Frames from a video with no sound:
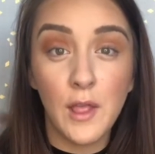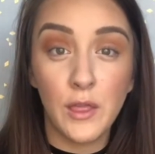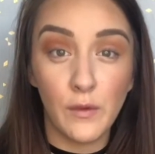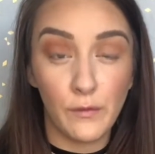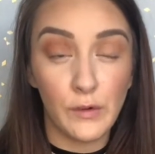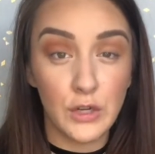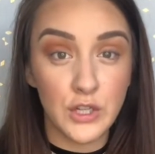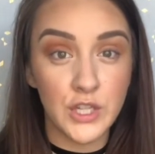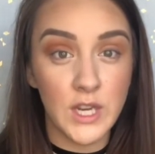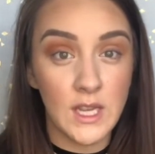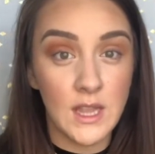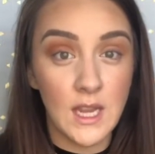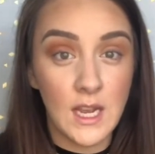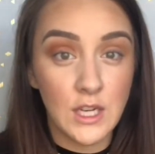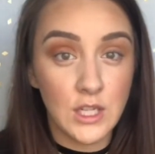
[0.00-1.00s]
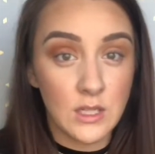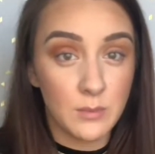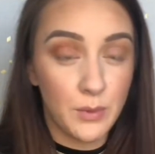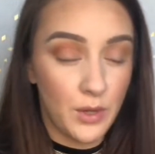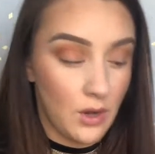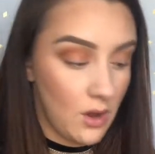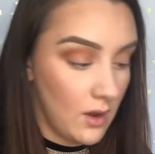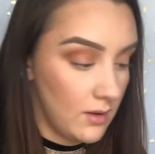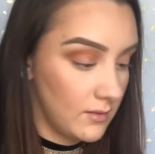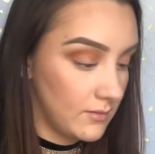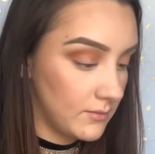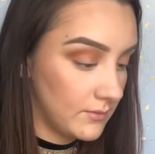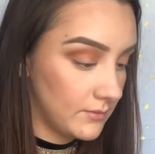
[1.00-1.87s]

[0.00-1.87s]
the first shade that I just put on.